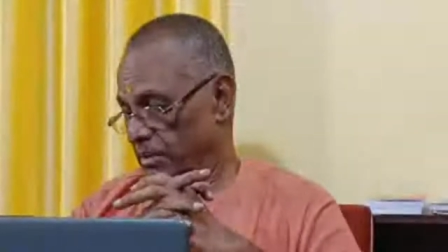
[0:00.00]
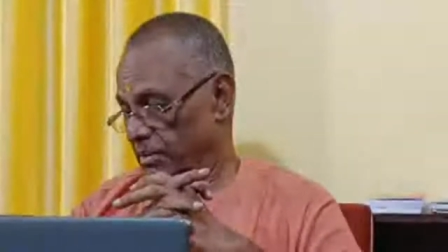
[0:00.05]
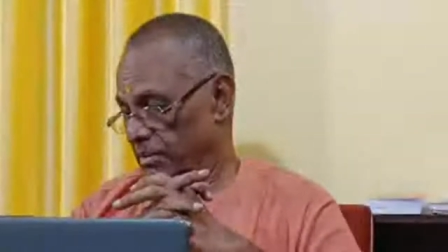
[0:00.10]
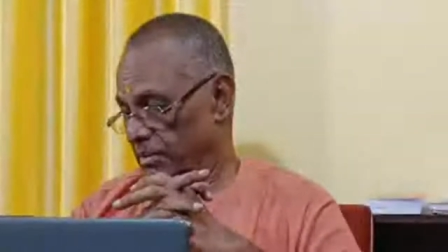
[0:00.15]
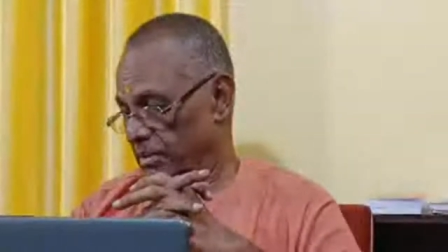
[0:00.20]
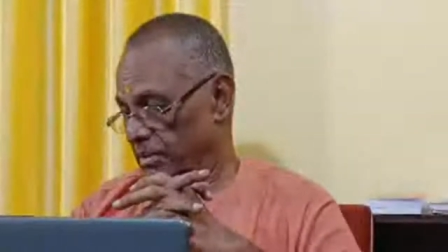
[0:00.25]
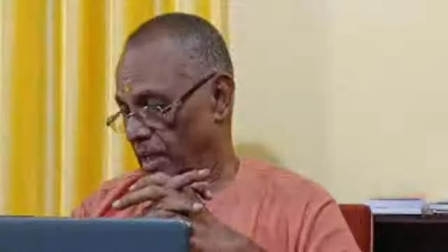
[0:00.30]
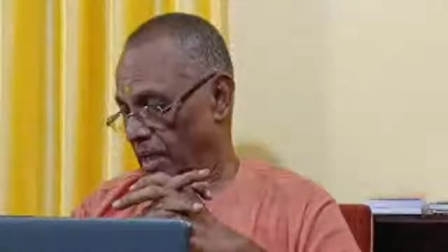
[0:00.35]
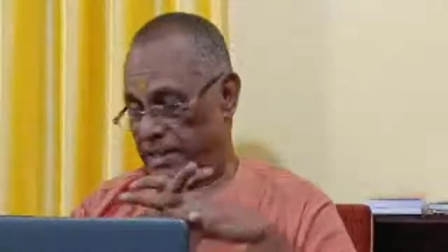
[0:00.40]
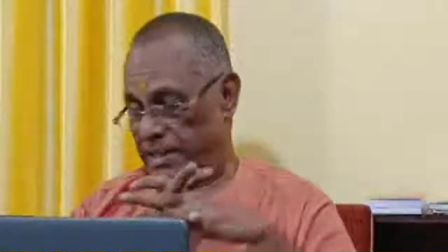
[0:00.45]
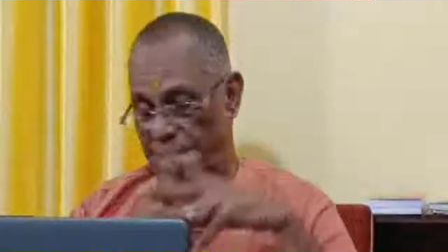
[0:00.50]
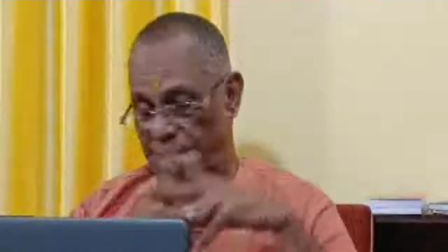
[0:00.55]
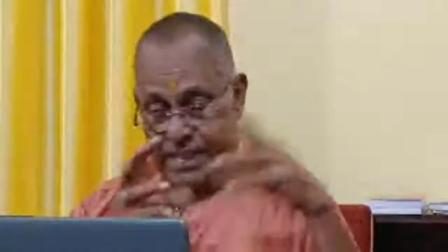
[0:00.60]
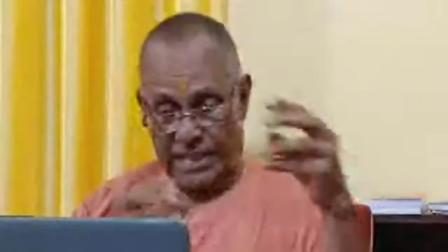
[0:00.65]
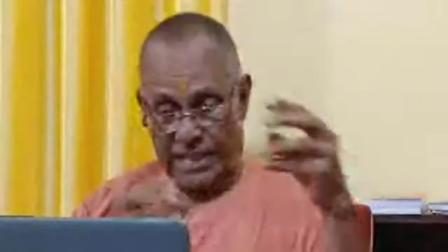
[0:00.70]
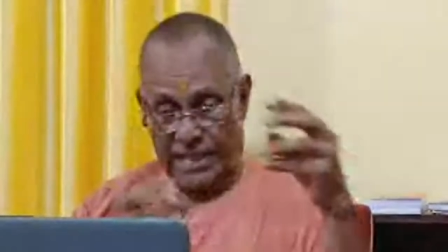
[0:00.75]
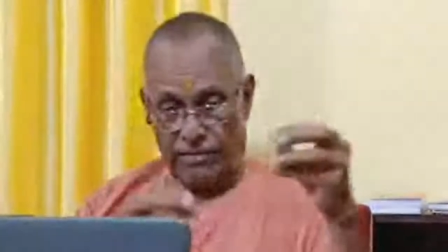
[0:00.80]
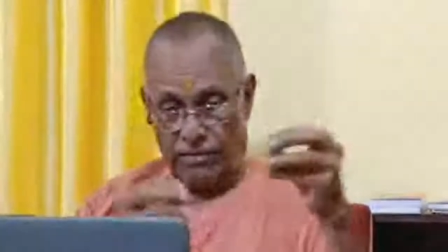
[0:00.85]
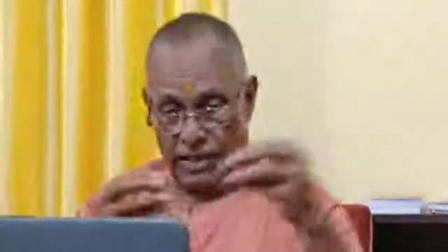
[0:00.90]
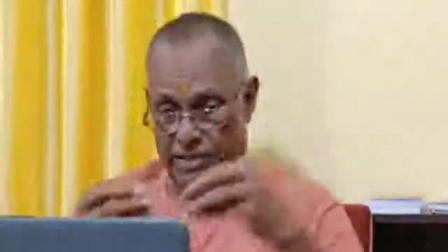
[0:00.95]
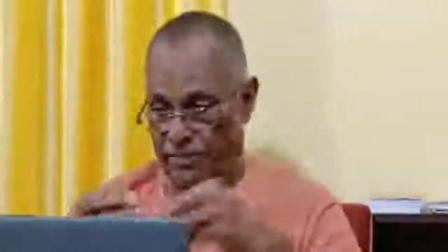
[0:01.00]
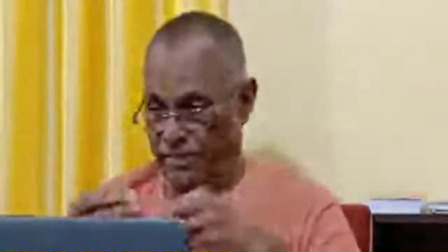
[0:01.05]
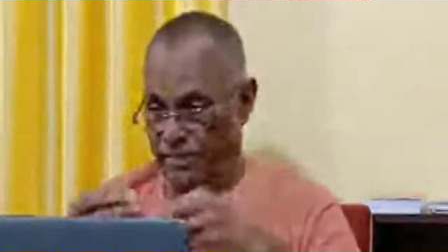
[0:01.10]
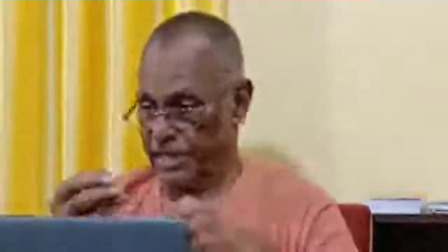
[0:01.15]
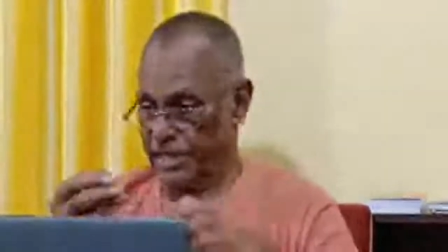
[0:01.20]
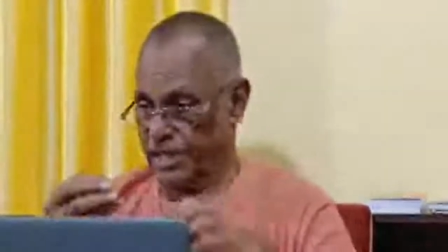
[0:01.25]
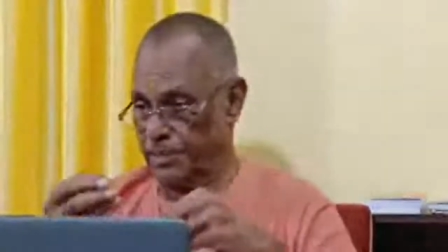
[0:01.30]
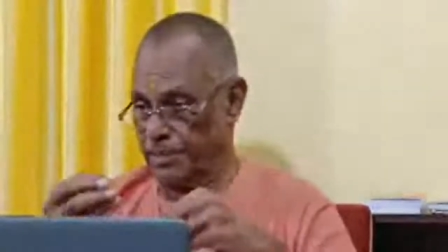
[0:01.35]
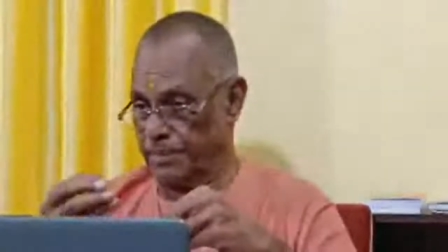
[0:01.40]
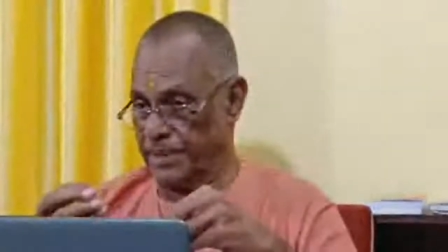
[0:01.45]
At that time, whatever
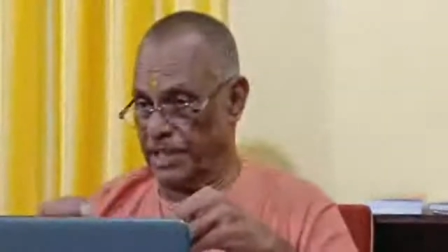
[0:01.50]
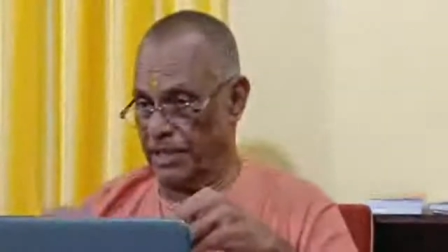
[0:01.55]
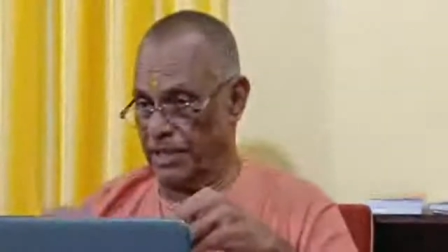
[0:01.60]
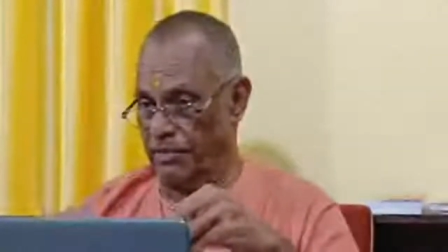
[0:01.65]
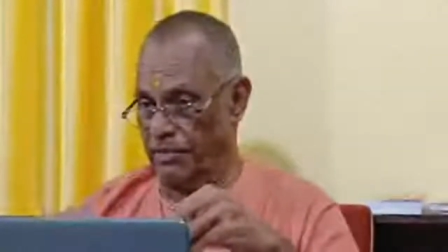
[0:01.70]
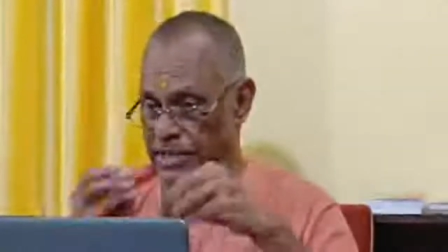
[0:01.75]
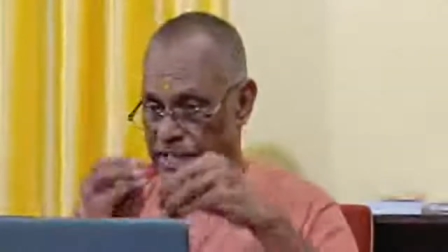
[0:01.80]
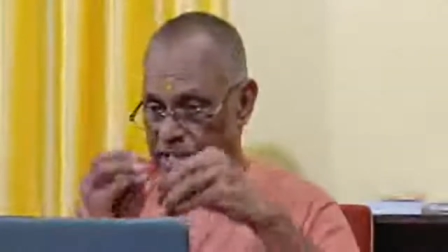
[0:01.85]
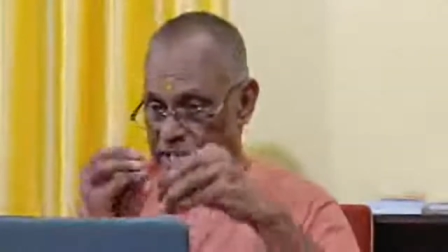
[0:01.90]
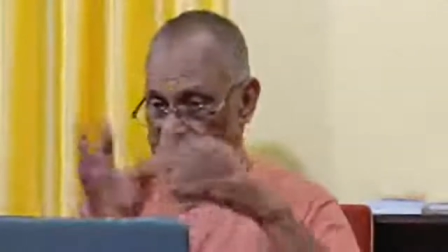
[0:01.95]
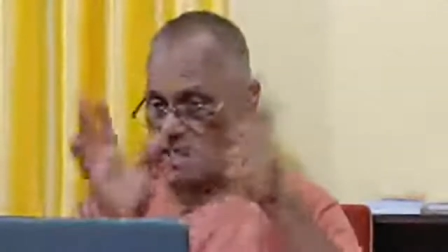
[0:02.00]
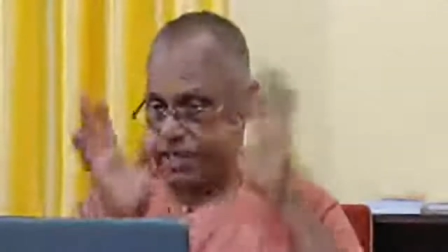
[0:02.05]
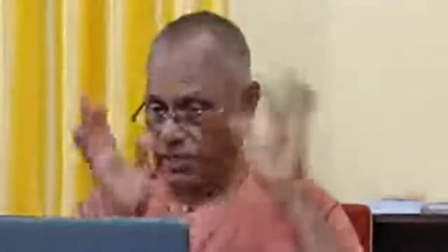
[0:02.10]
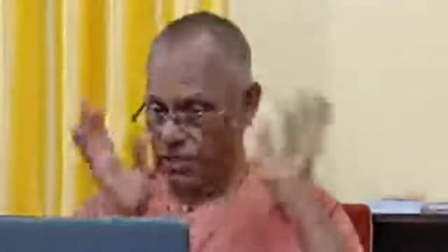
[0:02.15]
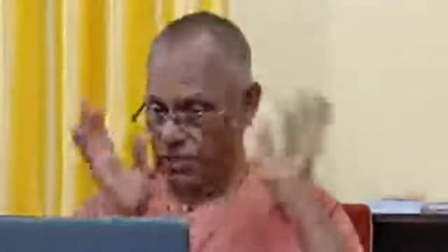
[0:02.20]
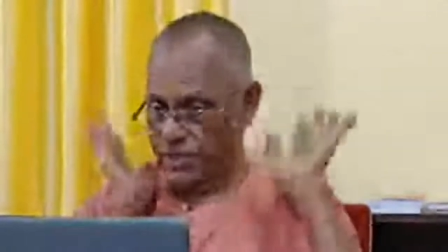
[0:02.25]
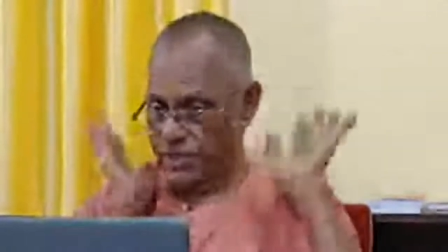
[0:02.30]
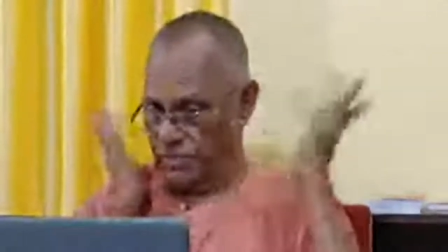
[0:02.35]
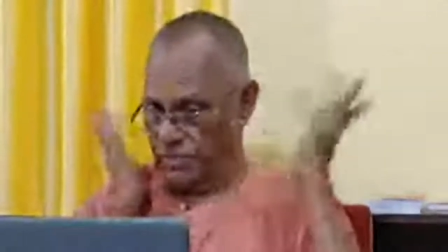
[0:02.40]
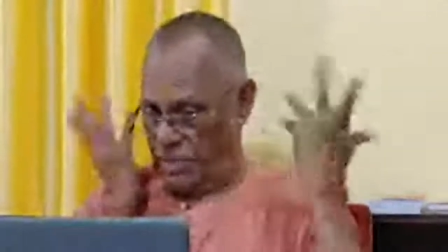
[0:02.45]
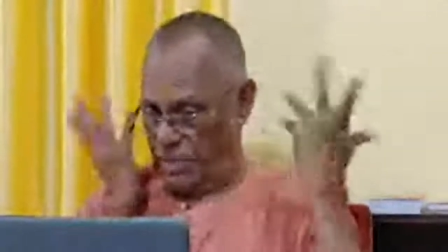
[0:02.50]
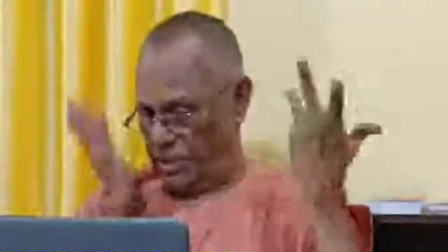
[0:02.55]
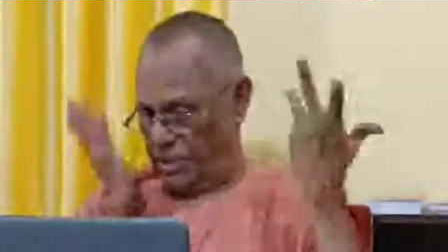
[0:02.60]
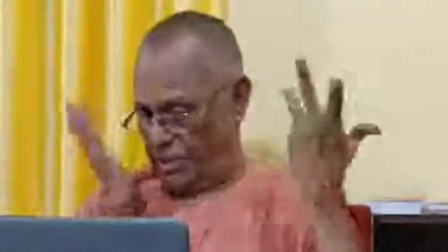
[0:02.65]
is to be given, she gives, bus.